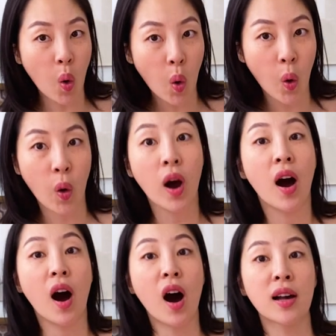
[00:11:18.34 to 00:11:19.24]
Or
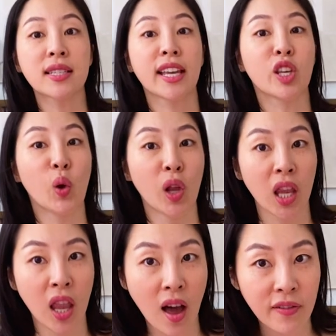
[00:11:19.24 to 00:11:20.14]
asking your
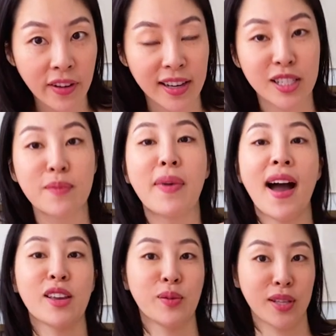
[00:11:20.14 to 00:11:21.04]
lover to
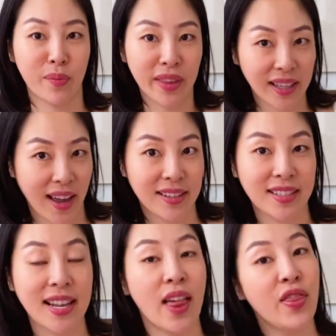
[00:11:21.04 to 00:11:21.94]
buy you something
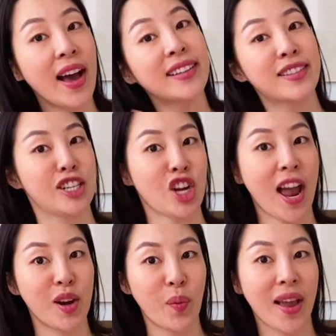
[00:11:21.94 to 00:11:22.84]
nice. That's the
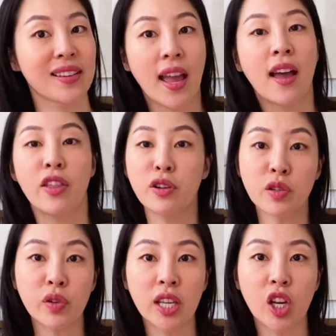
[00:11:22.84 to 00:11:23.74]
China way. There
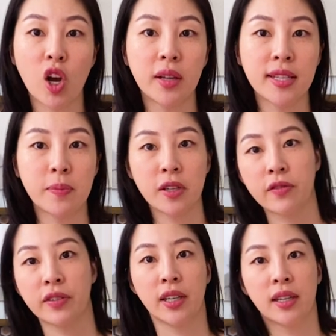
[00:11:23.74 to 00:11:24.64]
isn't really a concept
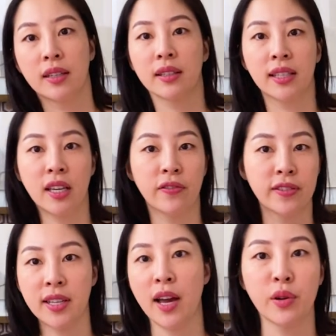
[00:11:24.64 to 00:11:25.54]
of
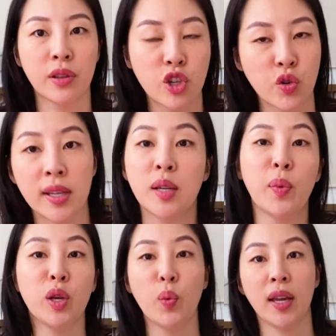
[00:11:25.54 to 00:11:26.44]
gifts under the tree
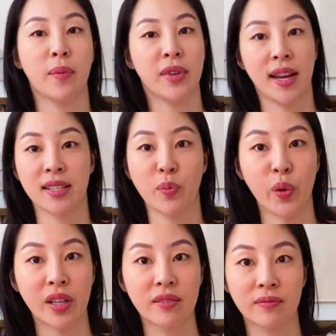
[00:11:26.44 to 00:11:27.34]
when you wake up the next
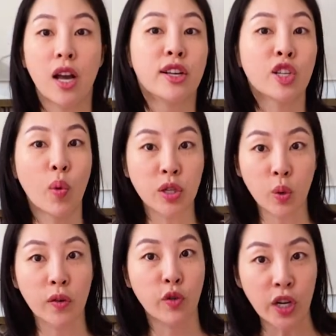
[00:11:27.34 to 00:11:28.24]
morning. So what
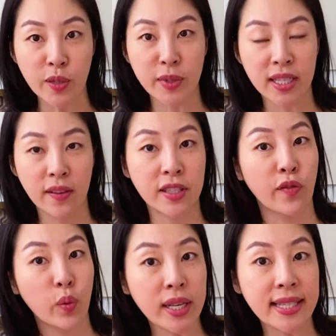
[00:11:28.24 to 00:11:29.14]
sort of Christmas gifts
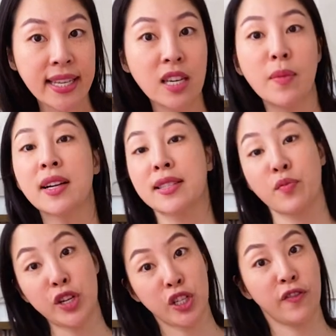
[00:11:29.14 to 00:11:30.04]
have we seen amongst the
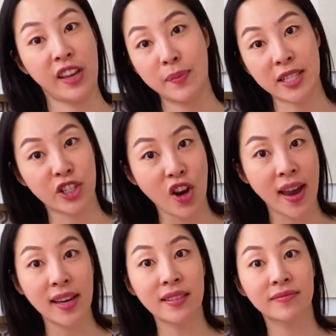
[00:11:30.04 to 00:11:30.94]
rich and famous in
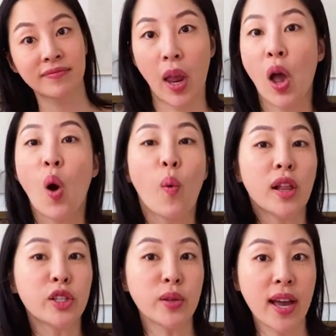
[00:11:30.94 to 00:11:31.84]
China?
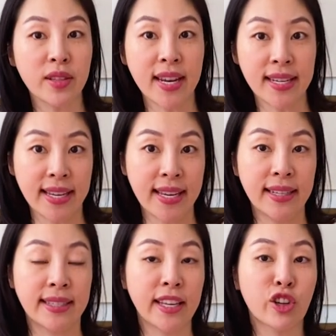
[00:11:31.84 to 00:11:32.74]
Well, in
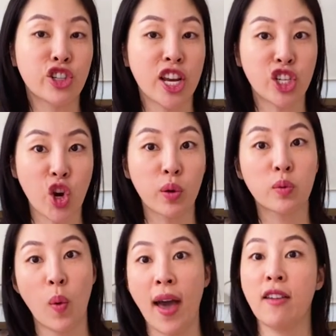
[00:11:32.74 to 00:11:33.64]
2018, singer Jay
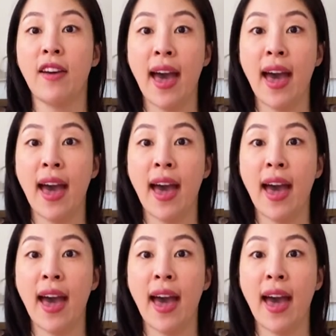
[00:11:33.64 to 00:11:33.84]
Chou's wife,